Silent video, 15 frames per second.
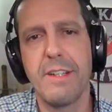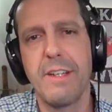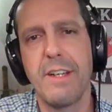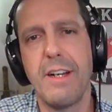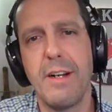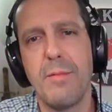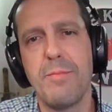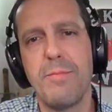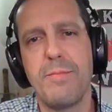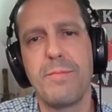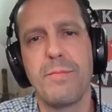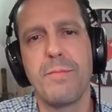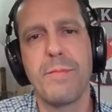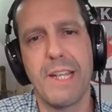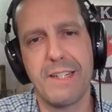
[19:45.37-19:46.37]
Um,
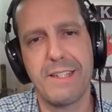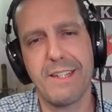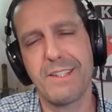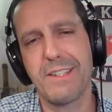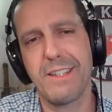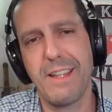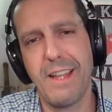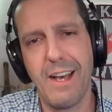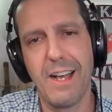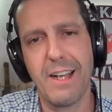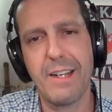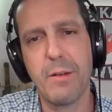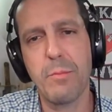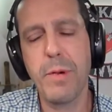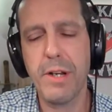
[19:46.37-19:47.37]
that doesn't
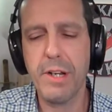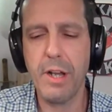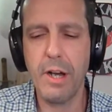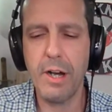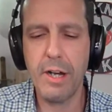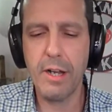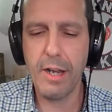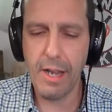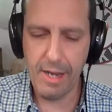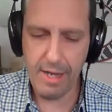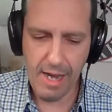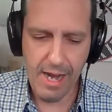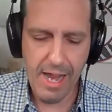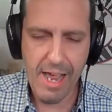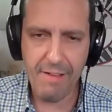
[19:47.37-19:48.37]
lock. But uh,
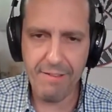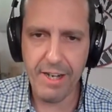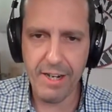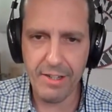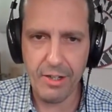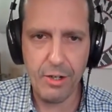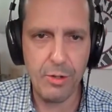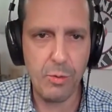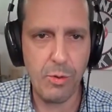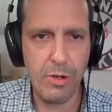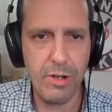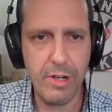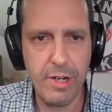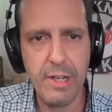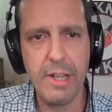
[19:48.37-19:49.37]
I have it on good
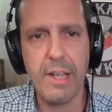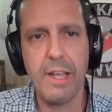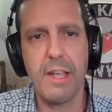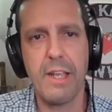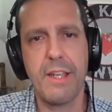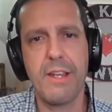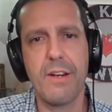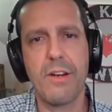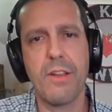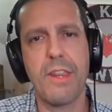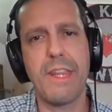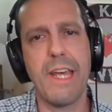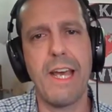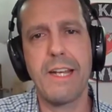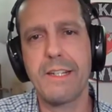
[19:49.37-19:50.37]
word here
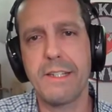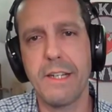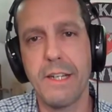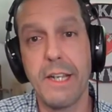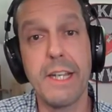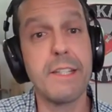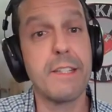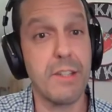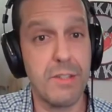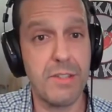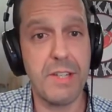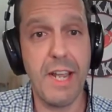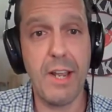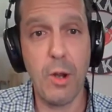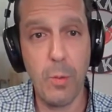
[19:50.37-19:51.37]
that uh, it does
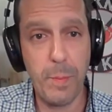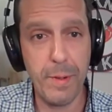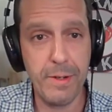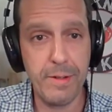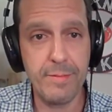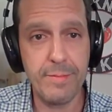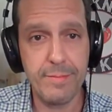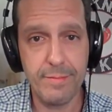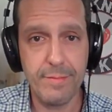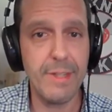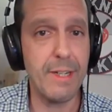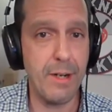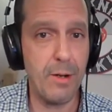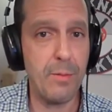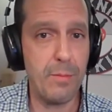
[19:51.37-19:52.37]
stay open,
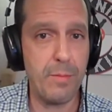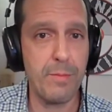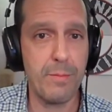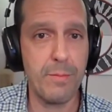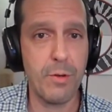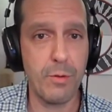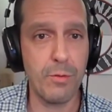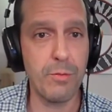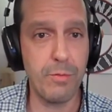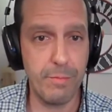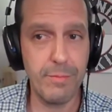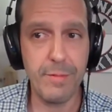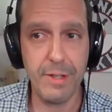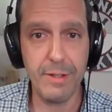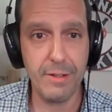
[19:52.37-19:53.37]
you know,
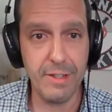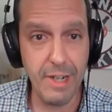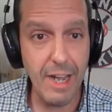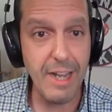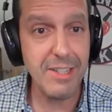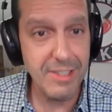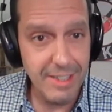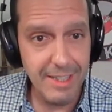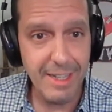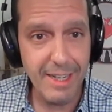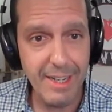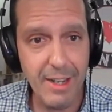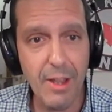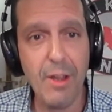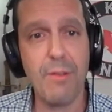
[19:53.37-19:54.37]

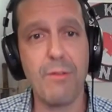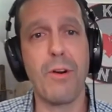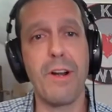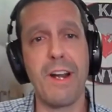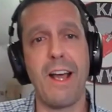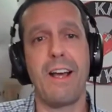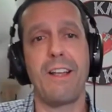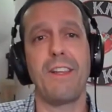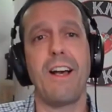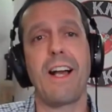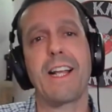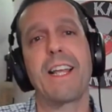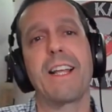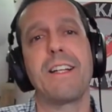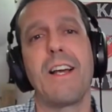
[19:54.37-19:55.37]
nicely for a
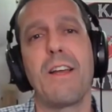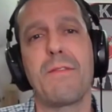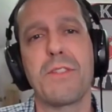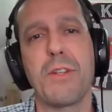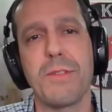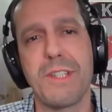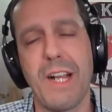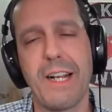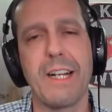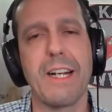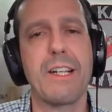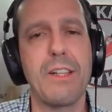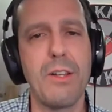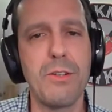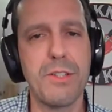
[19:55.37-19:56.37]
non-locking knife, so it's not going
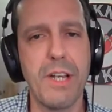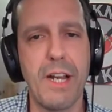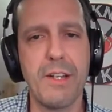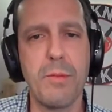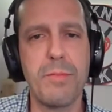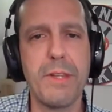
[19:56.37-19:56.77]
to close on you.